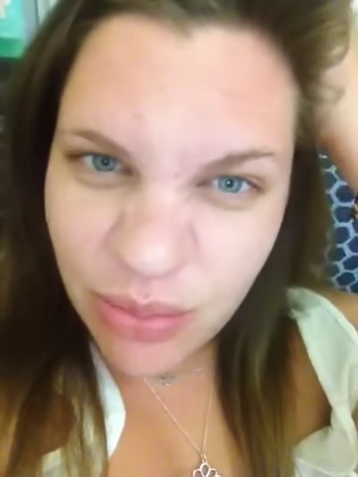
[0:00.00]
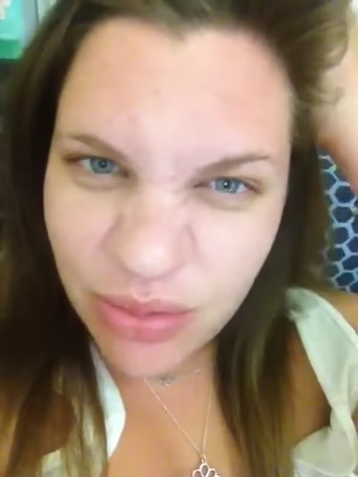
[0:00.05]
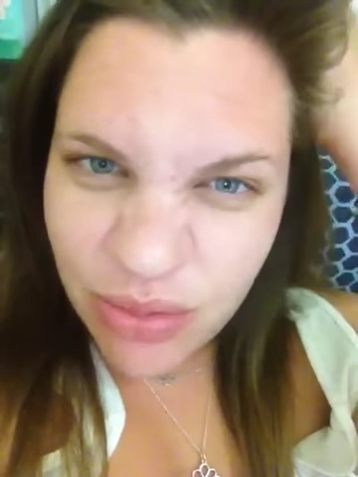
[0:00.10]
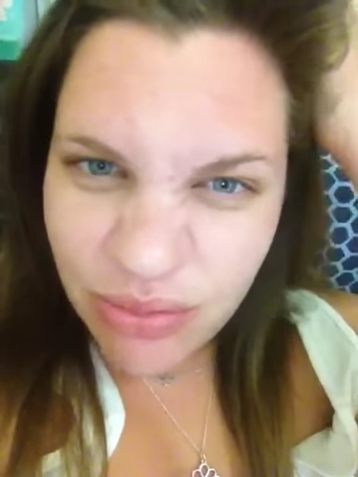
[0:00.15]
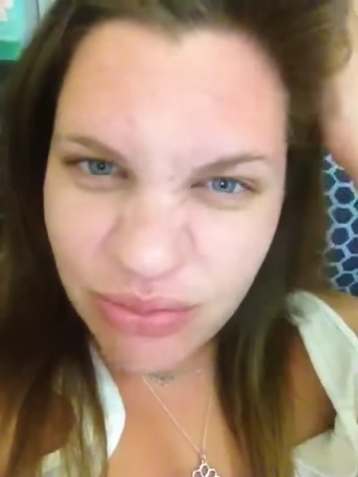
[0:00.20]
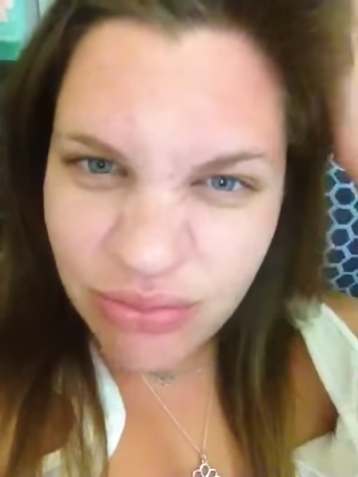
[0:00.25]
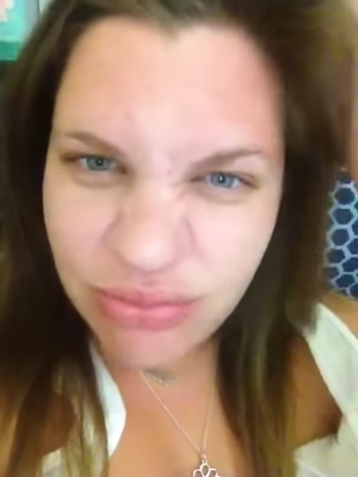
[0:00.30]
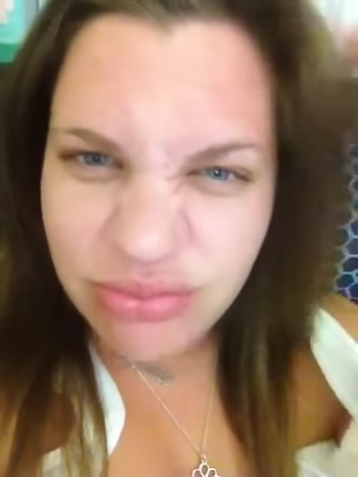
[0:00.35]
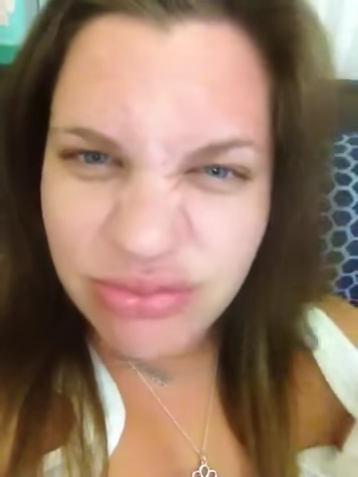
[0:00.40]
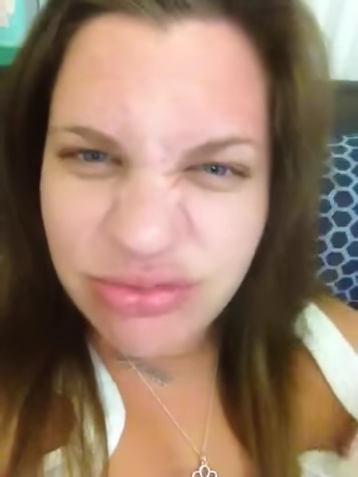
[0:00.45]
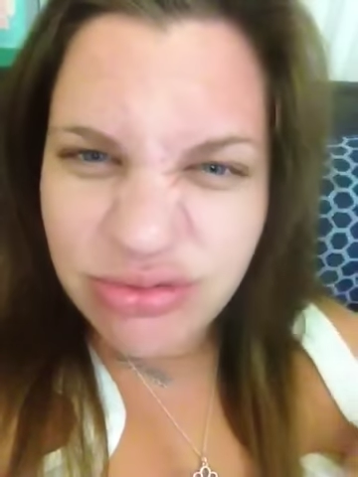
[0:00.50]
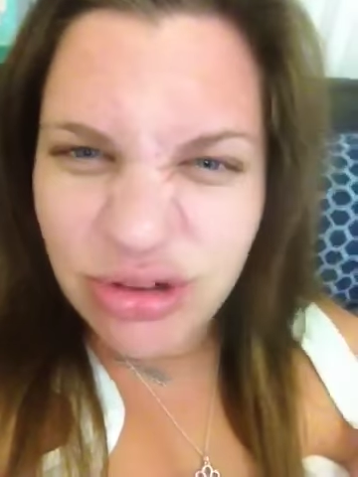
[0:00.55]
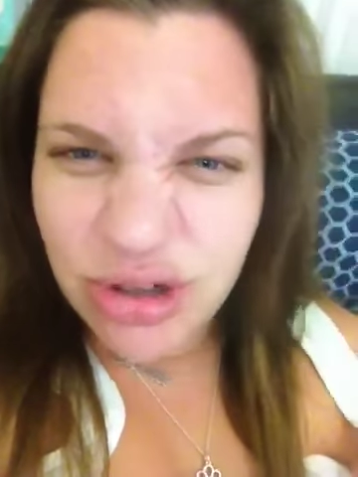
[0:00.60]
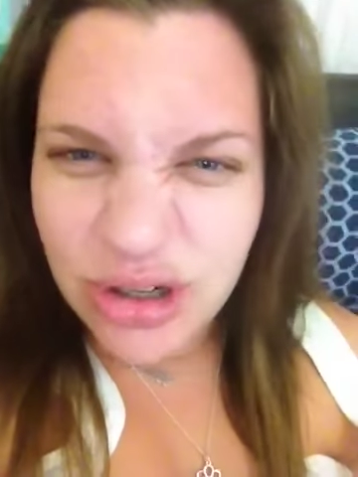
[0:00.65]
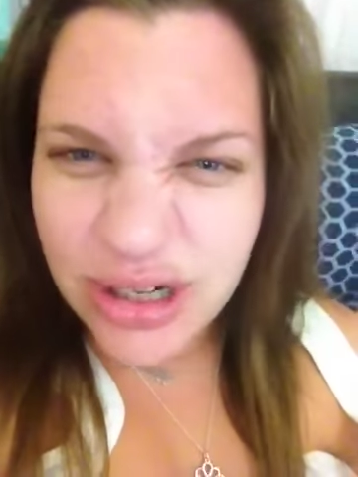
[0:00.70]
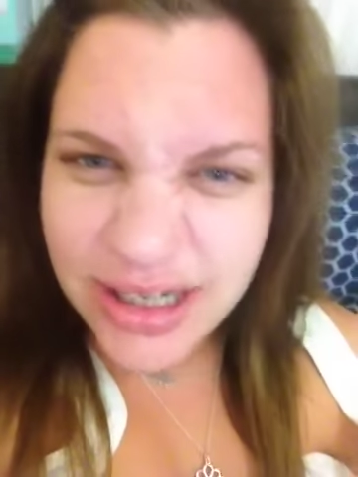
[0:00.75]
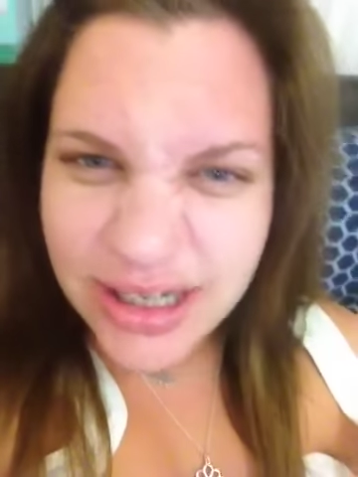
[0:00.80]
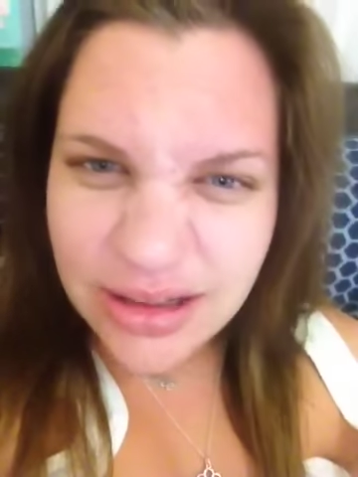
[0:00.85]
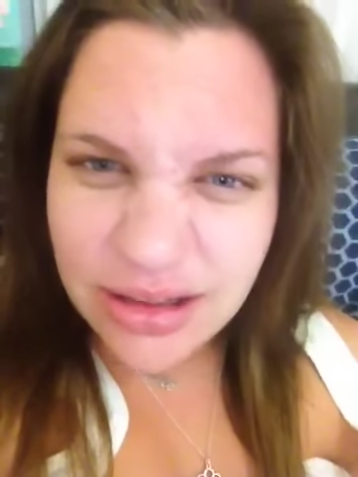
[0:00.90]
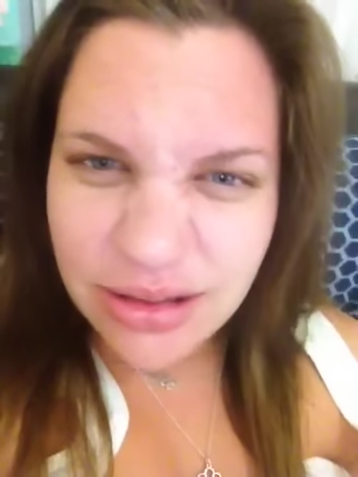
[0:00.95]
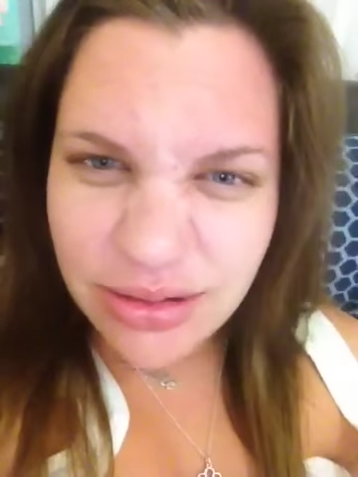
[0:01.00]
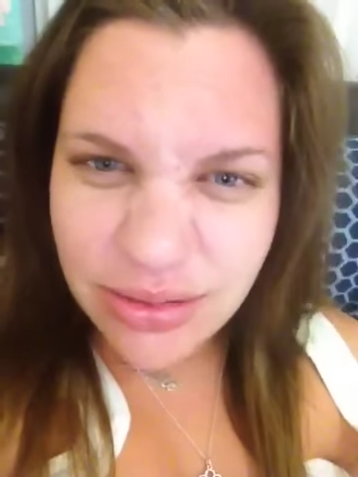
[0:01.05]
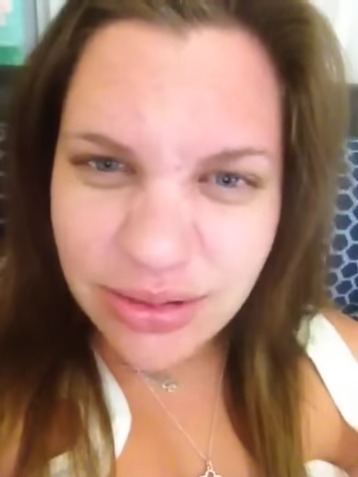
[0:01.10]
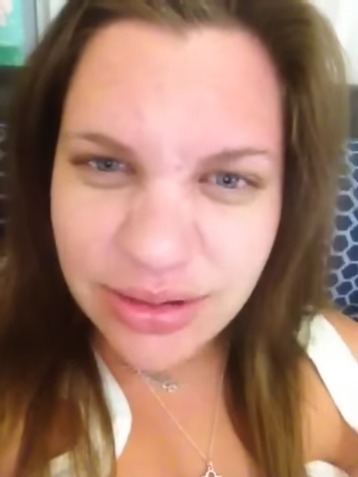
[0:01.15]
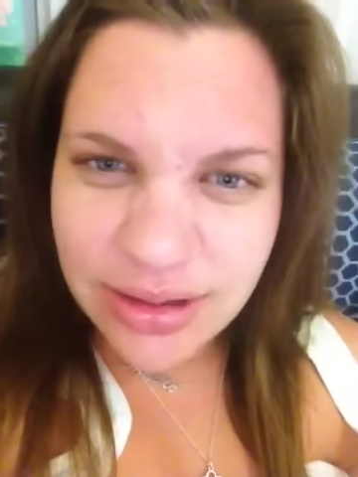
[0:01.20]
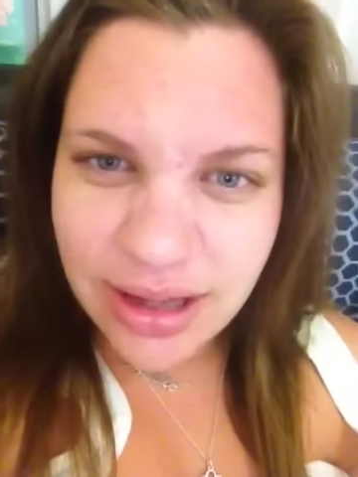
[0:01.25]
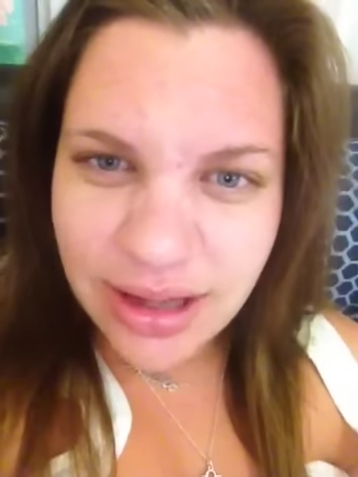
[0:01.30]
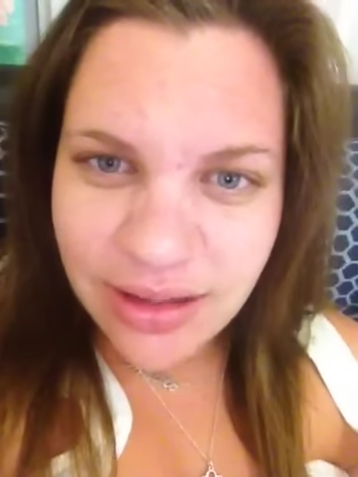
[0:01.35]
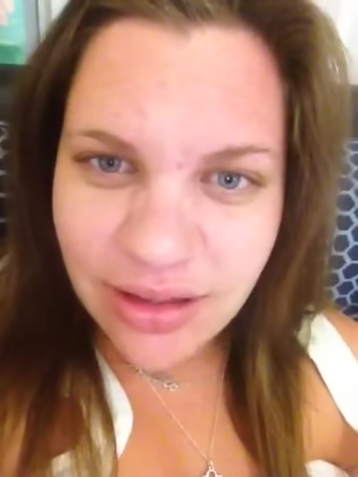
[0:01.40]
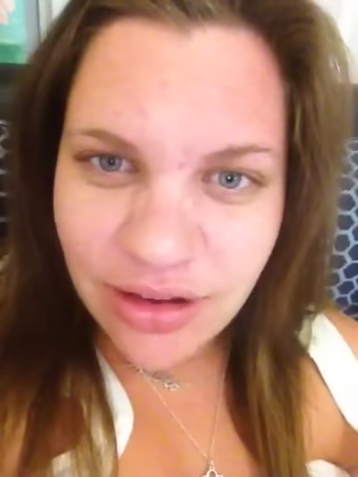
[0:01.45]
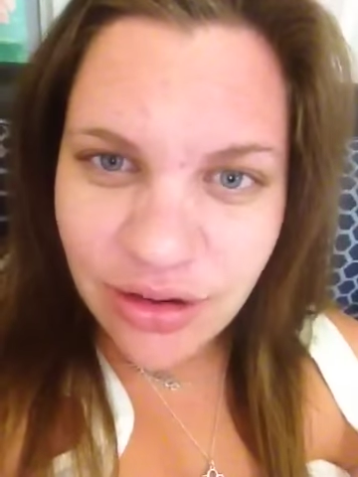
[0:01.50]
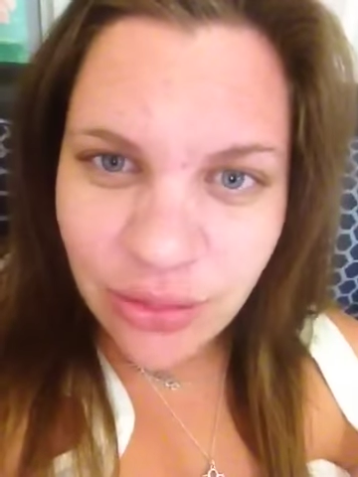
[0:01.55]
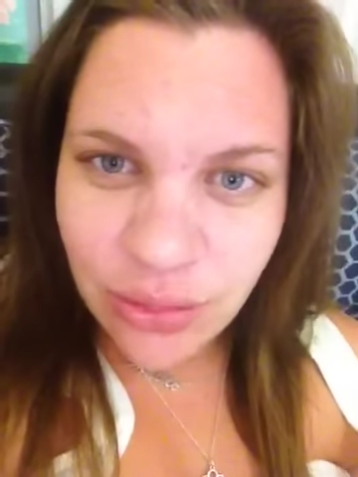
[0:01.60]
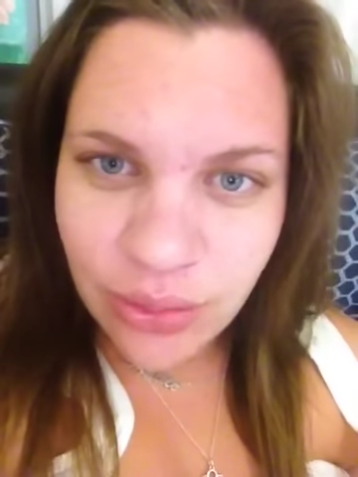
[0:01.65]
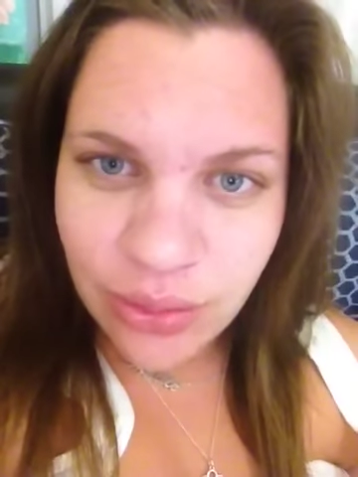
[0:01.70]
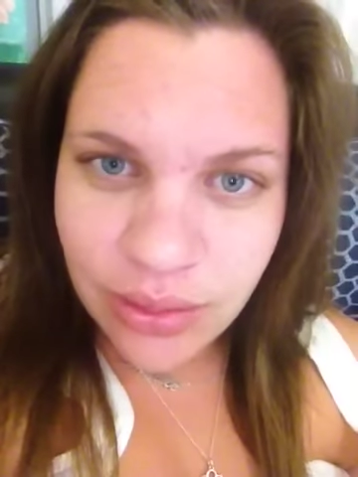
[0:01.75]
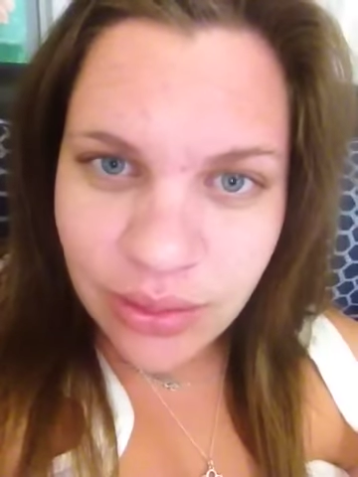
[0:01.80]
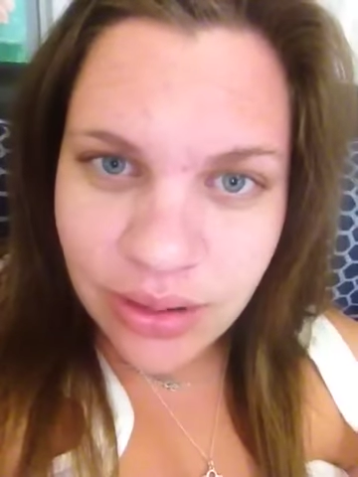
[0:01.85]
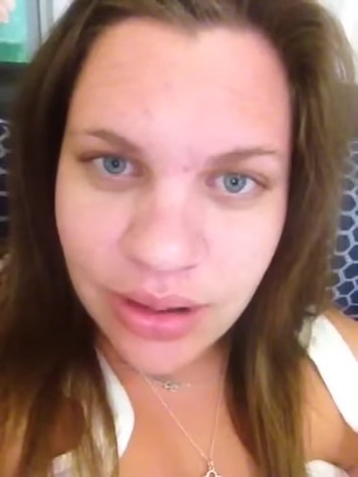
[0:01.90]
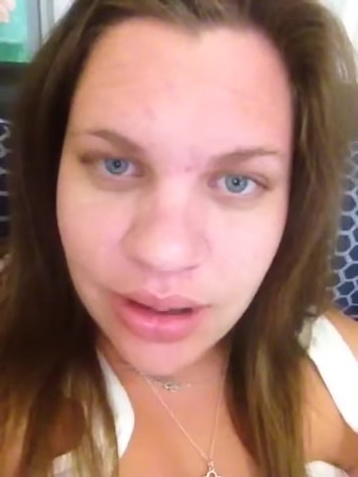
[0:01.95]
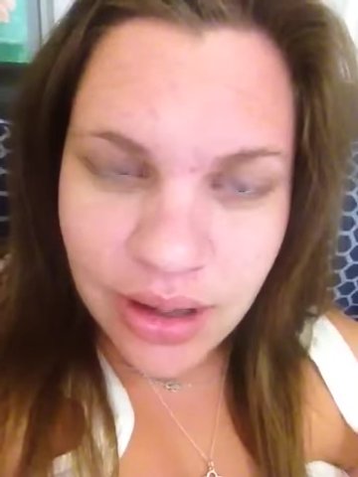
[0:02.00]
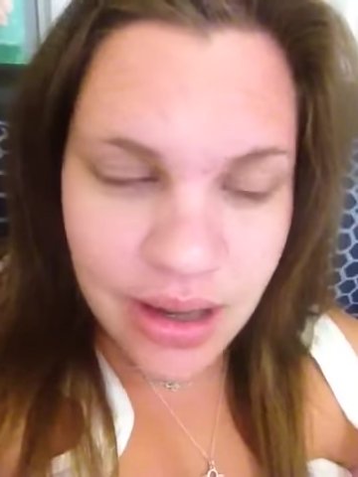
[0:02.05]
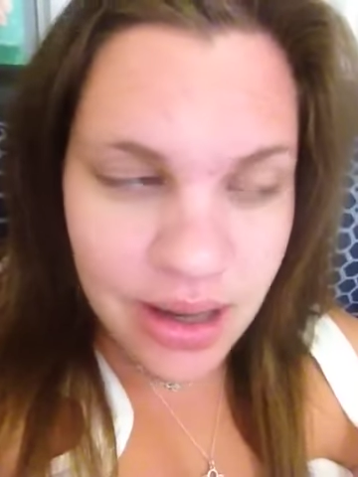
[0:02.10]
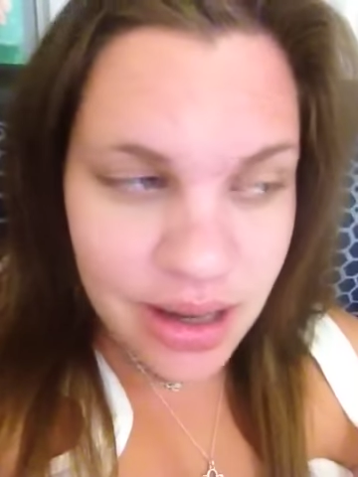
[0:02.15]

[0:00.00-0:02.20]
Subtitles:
was right through the other door.